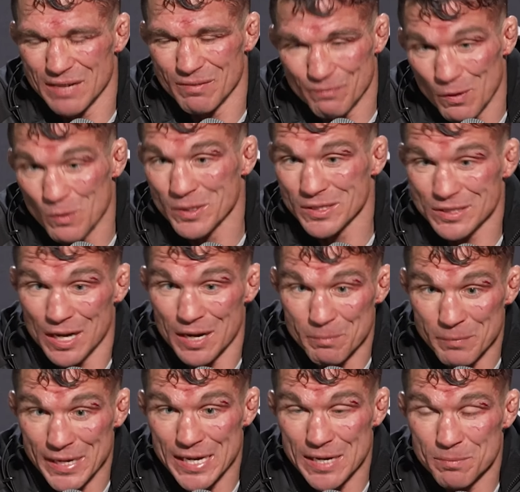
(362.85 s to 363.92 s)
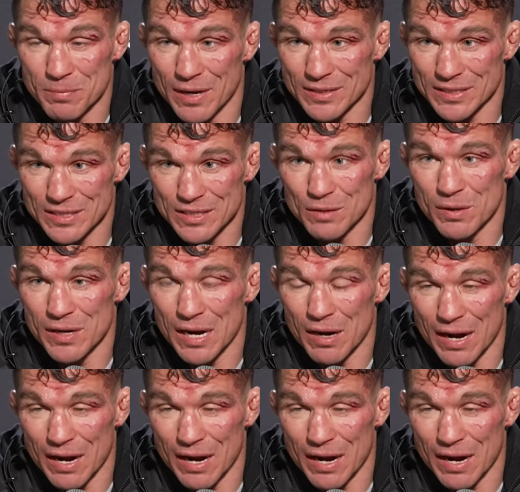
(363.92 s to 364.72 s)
I'm focused on me. But I was like, you know what?